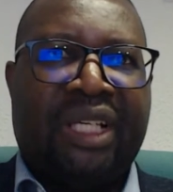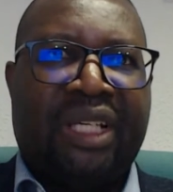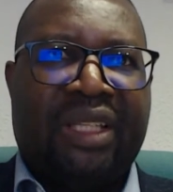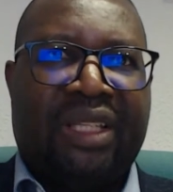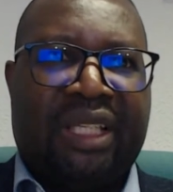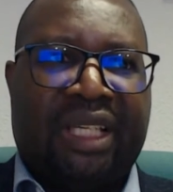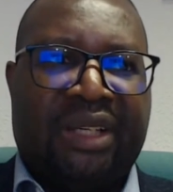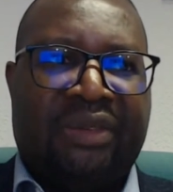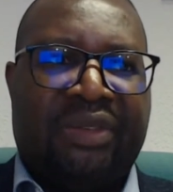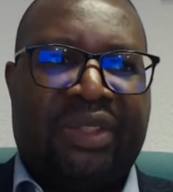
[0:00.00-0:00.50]

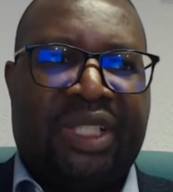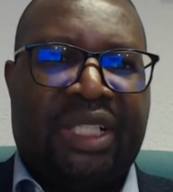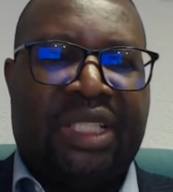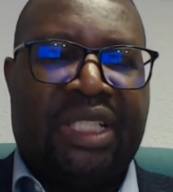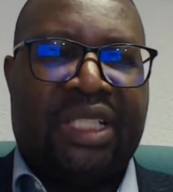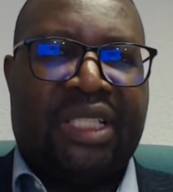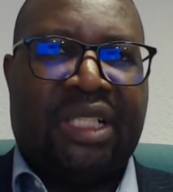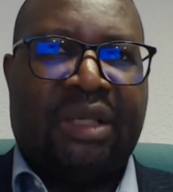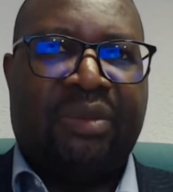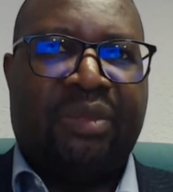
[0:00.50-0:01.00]
the evidence
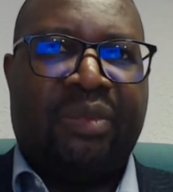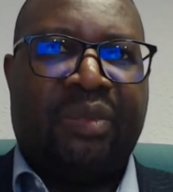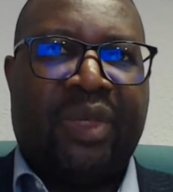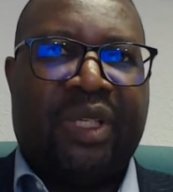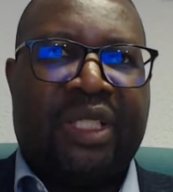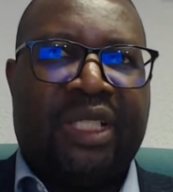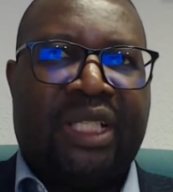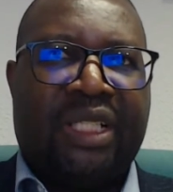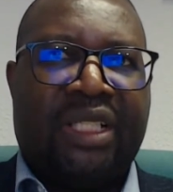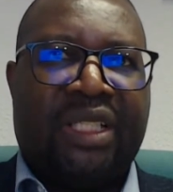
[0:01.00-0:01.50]
is
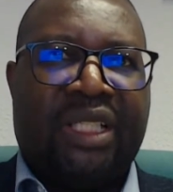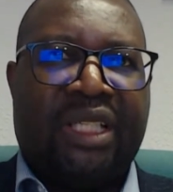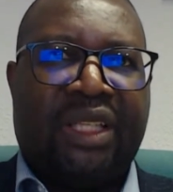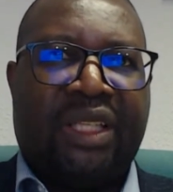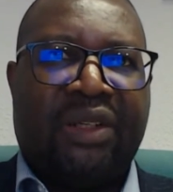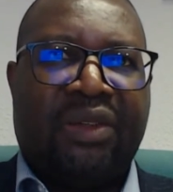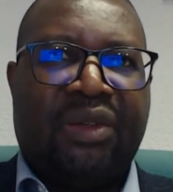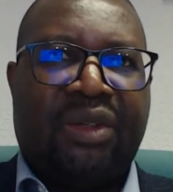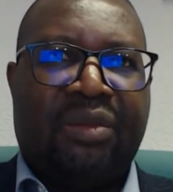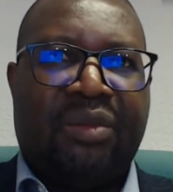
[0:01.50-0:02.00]
submitted, then
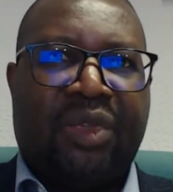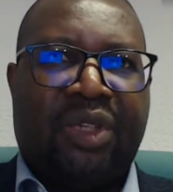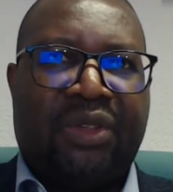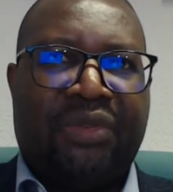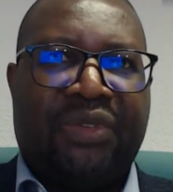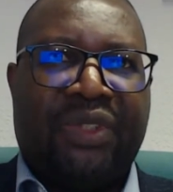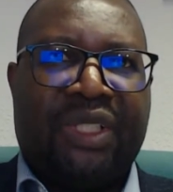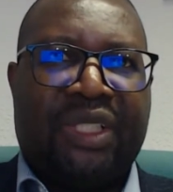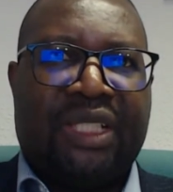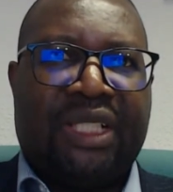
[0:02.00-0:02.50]
the Home
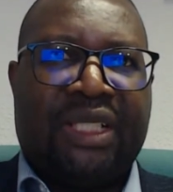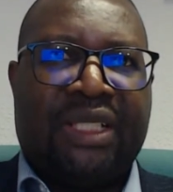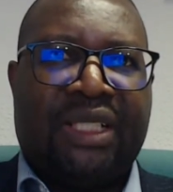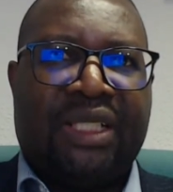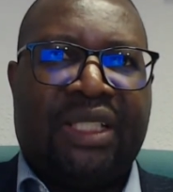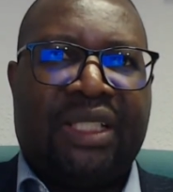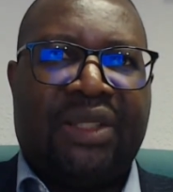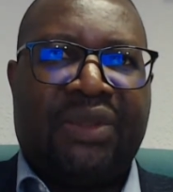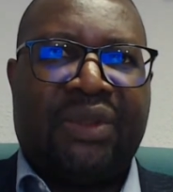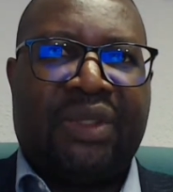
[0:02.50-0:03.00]
Office under
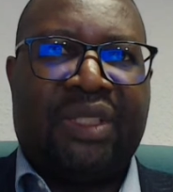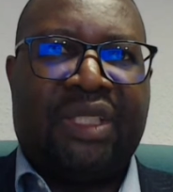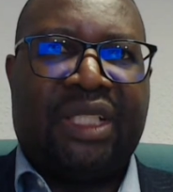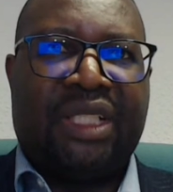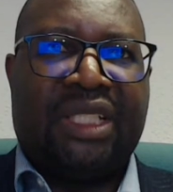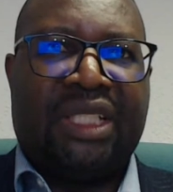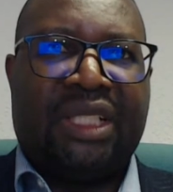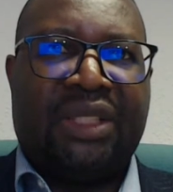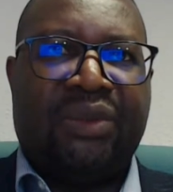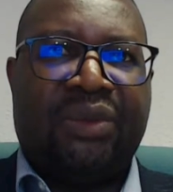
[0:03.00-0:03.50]
this
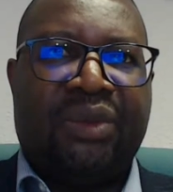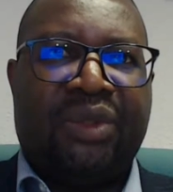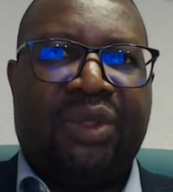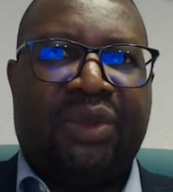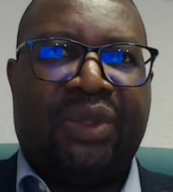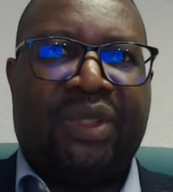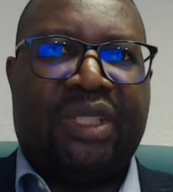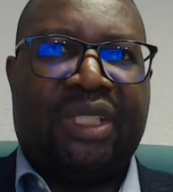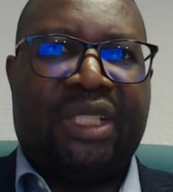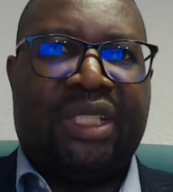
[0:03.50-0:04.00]
concession would
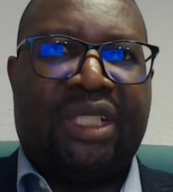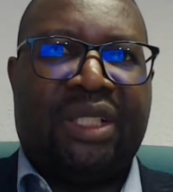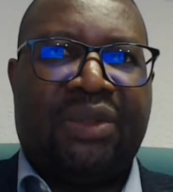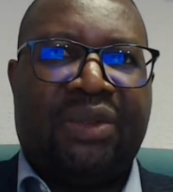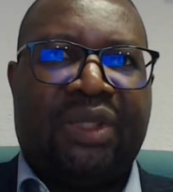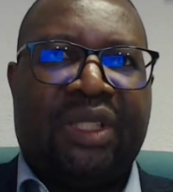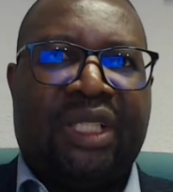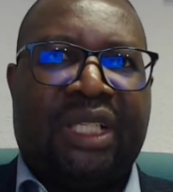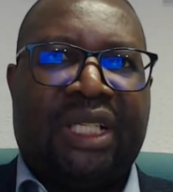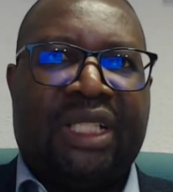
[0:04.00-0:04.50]
consider to
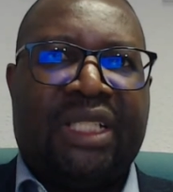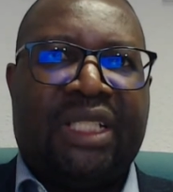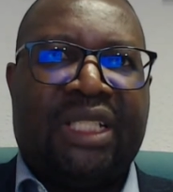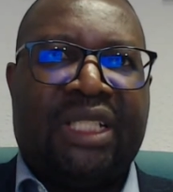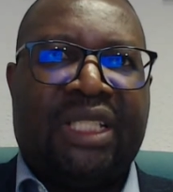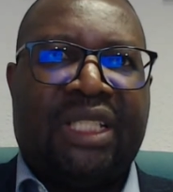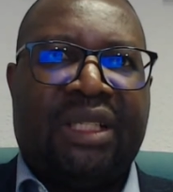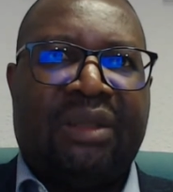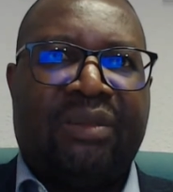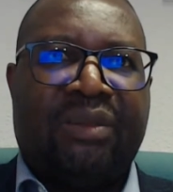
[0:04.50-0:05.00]
grant
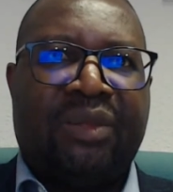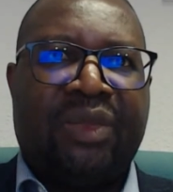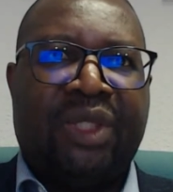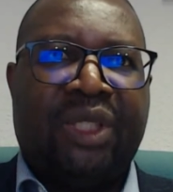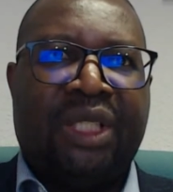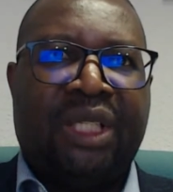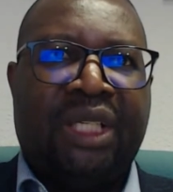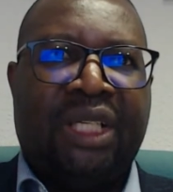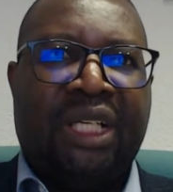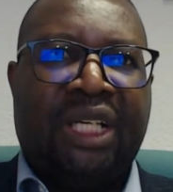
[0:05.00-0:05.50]
them
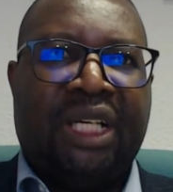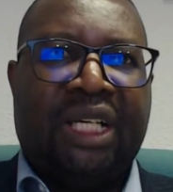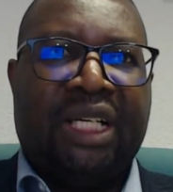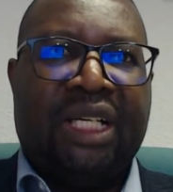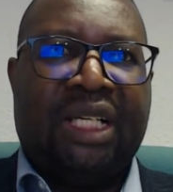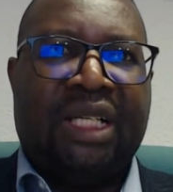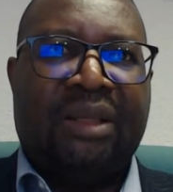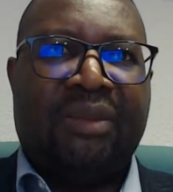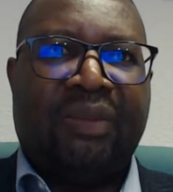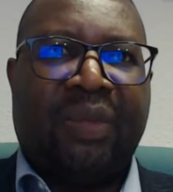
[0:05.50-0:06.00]

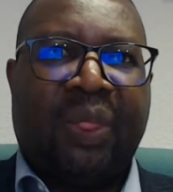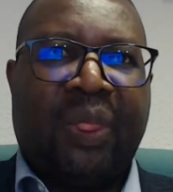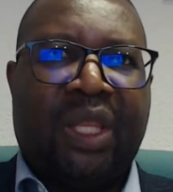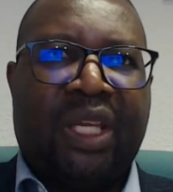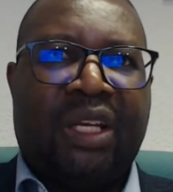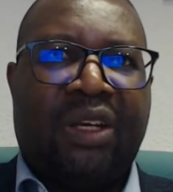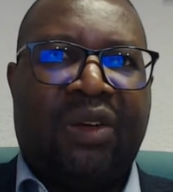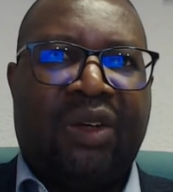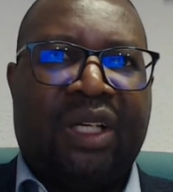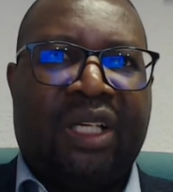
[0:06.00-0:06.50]
a
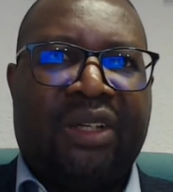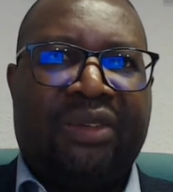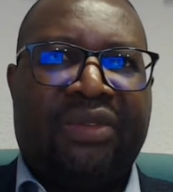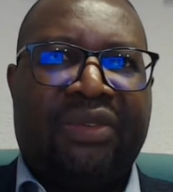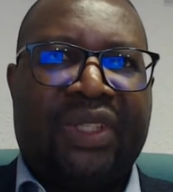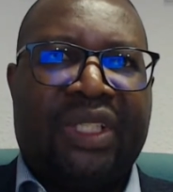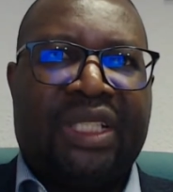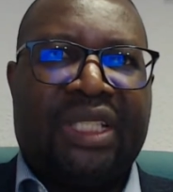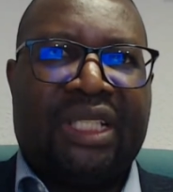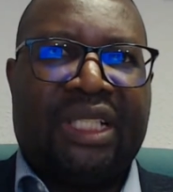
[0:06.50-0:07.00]
longer
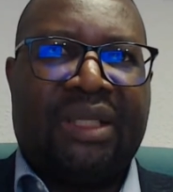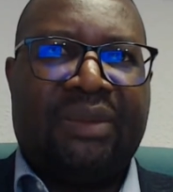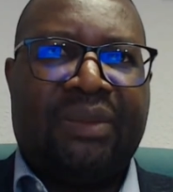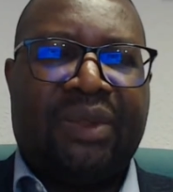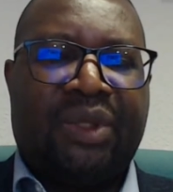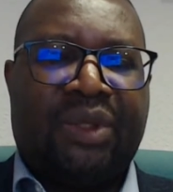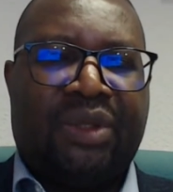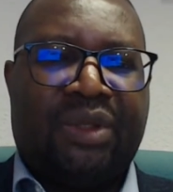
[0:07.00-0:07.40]
visa or